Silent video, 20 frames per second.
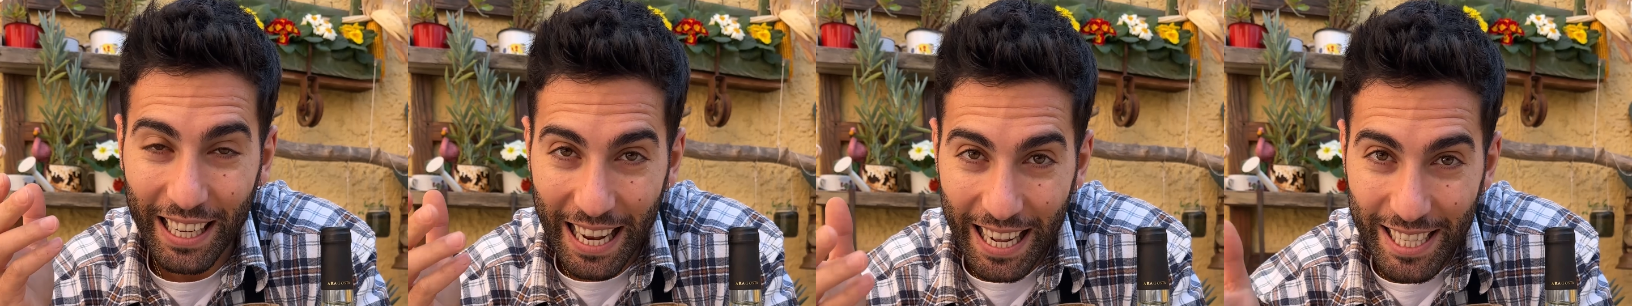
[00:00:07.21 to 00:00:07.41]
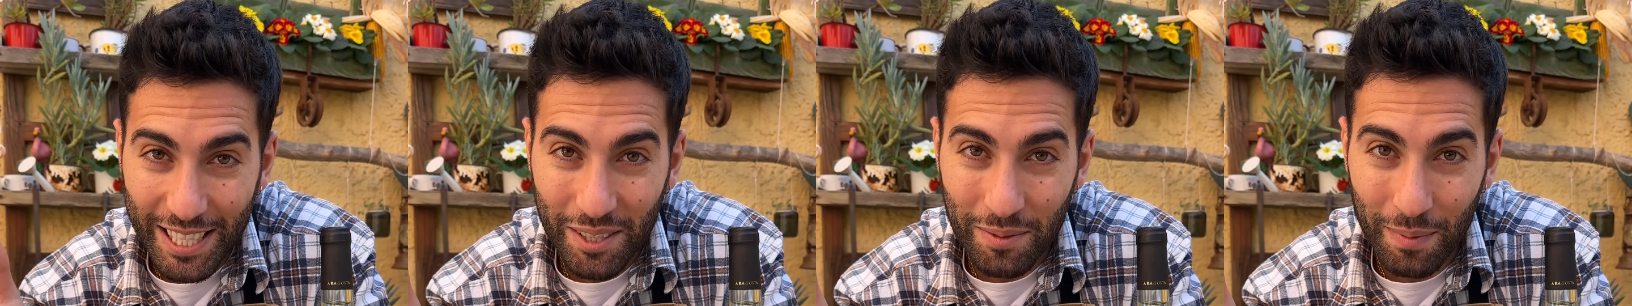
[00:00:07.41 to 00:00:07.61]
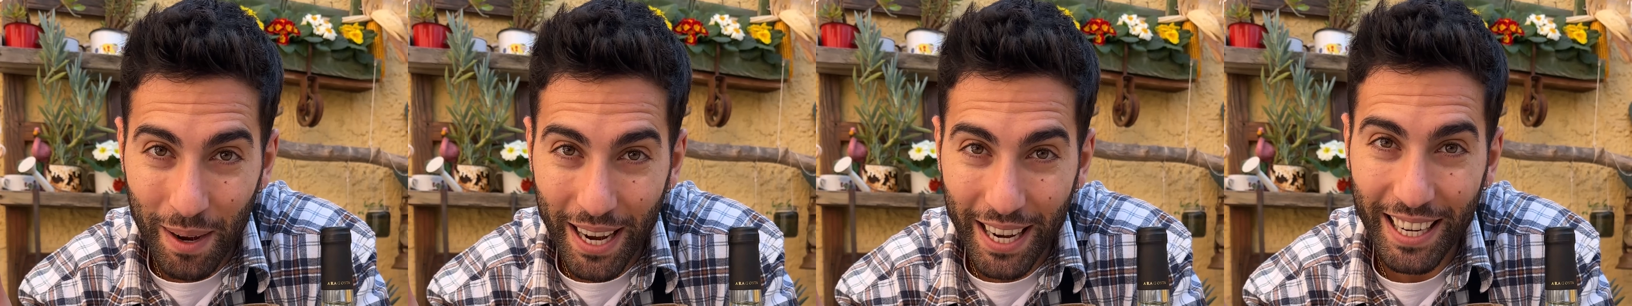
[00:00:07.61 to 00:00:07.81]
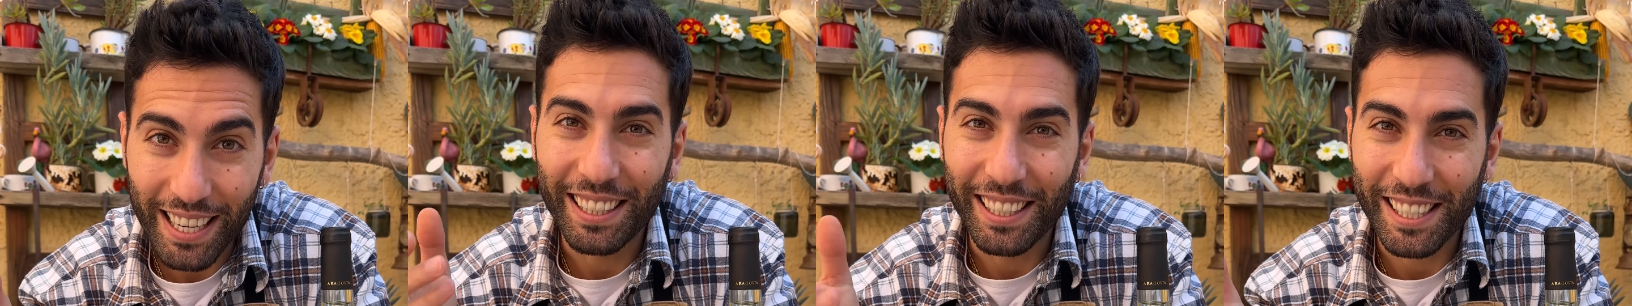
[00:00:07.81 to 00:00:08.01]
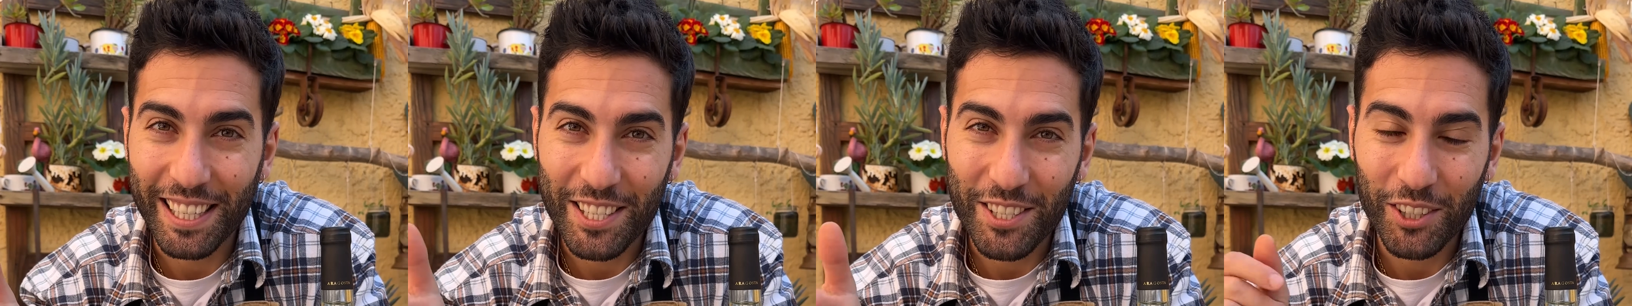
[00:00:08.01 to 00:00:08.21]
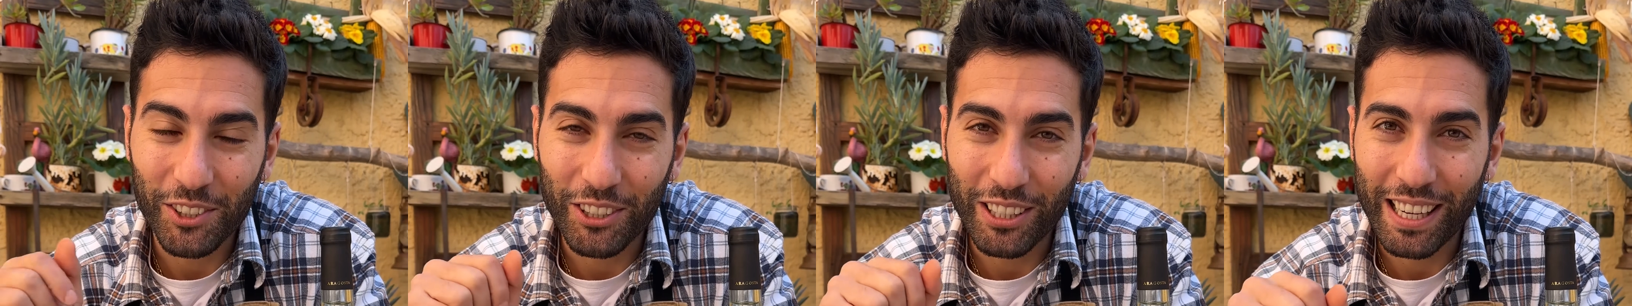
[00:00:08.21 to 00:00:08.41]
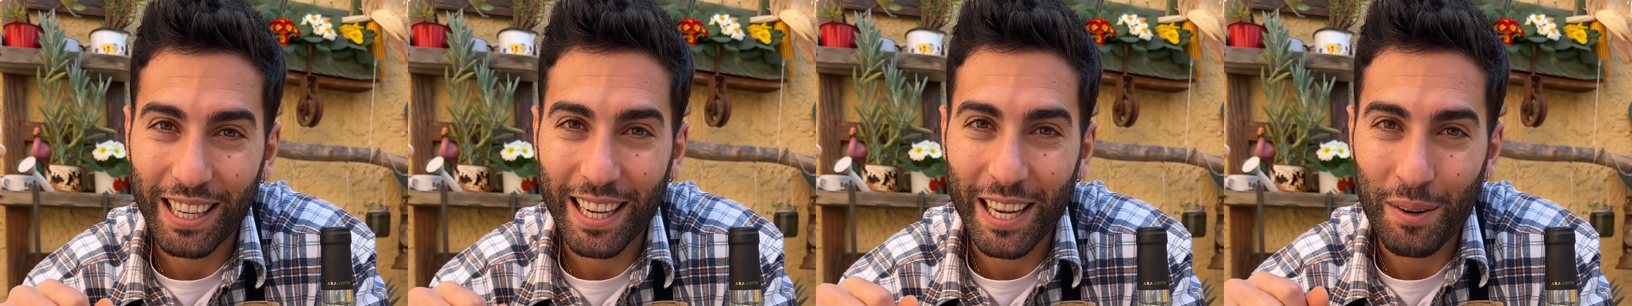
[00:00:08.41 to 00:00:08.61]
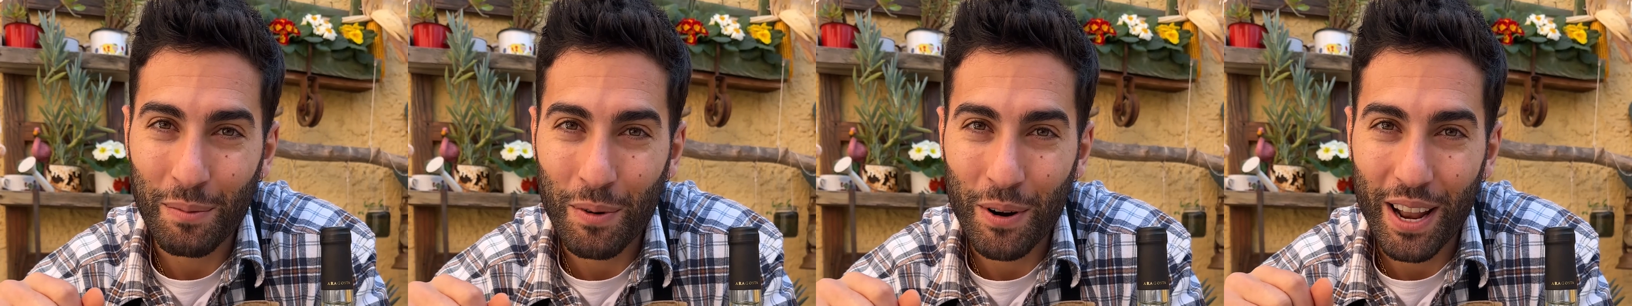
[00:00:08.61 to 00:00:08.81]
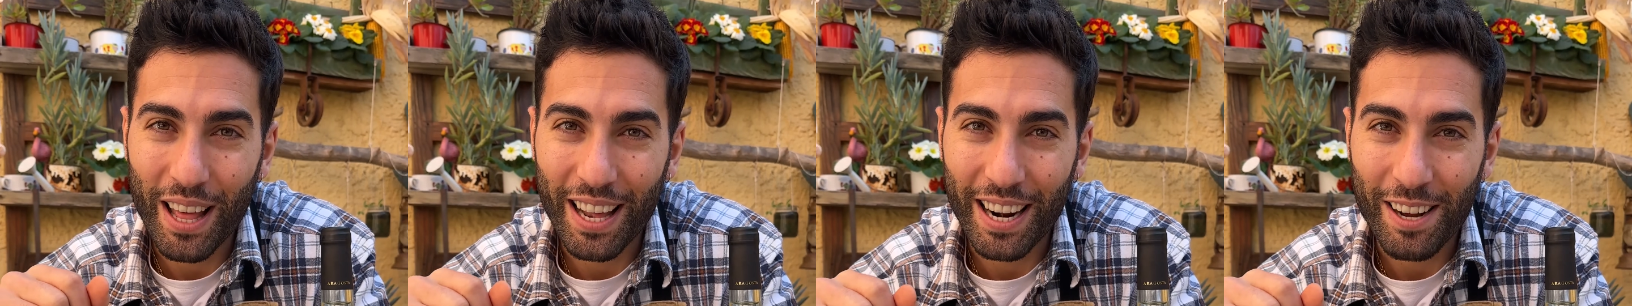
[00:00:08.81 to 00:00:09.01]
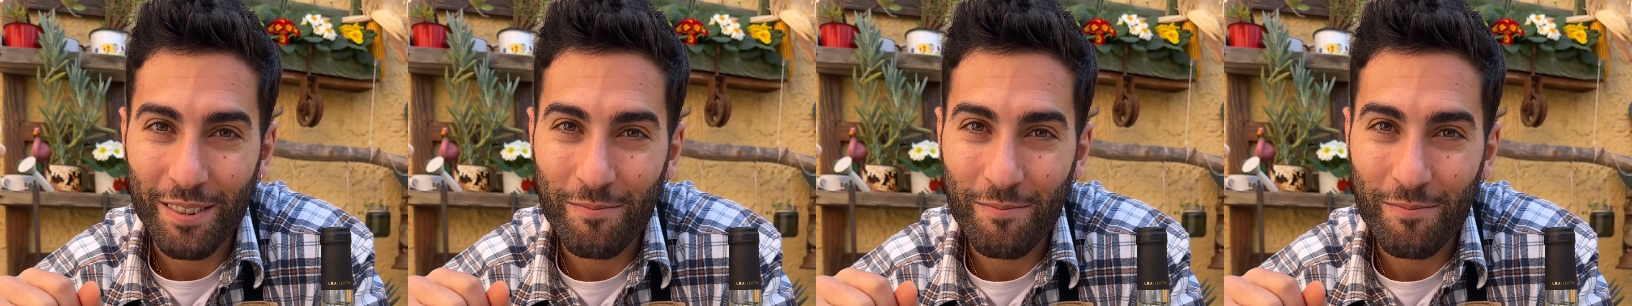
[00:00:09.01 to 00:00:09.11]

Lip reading: Let's make risotto alla carbonara.